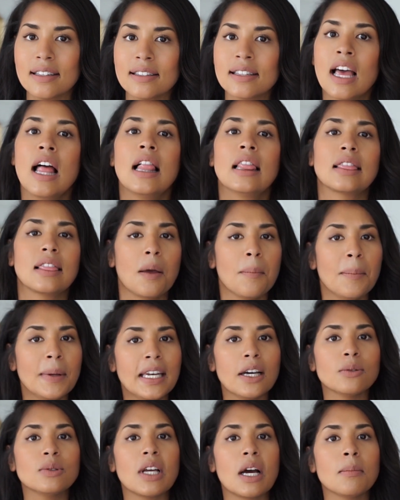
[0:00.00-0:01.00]
is. Let me know
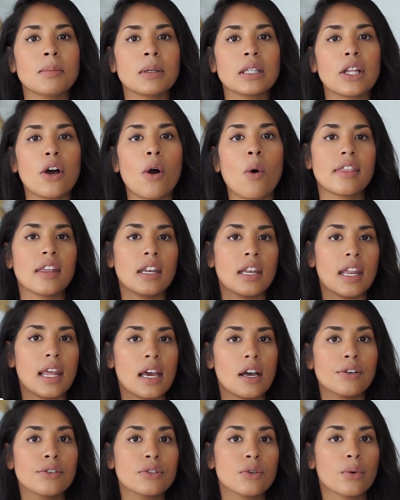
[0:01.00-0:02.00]
down below the
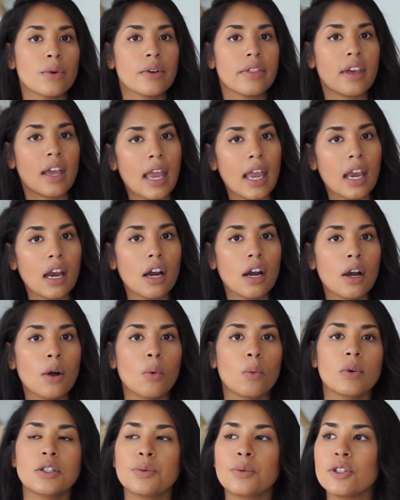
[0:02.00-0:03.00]
nails or the hair,
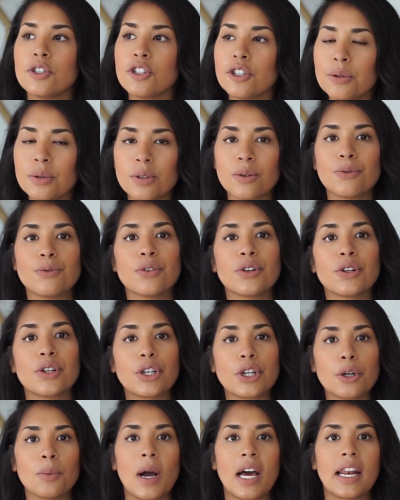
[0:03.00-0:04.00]
which would you do for your
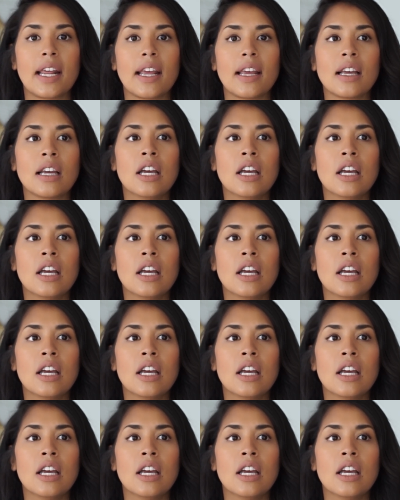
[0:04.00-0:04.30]
wedding?